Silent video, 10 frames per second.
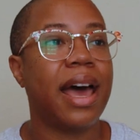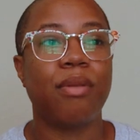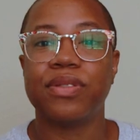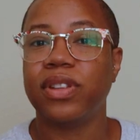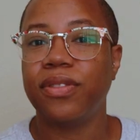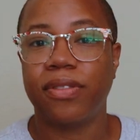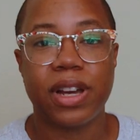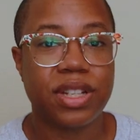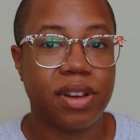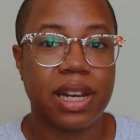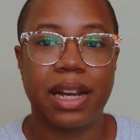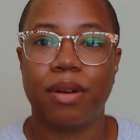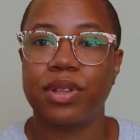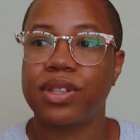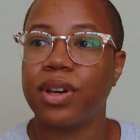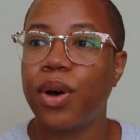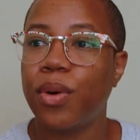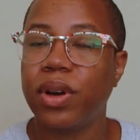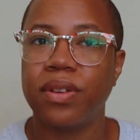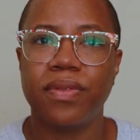I was really frustrated. I was
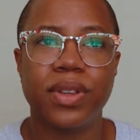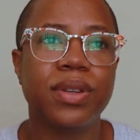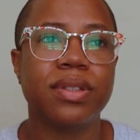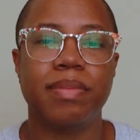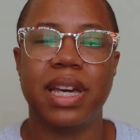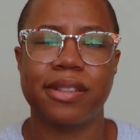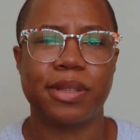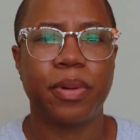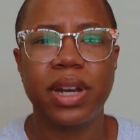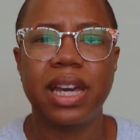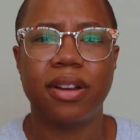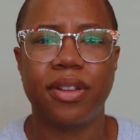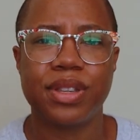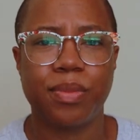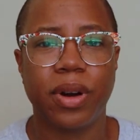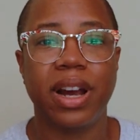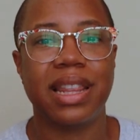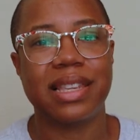so confused because I was putting in all this work,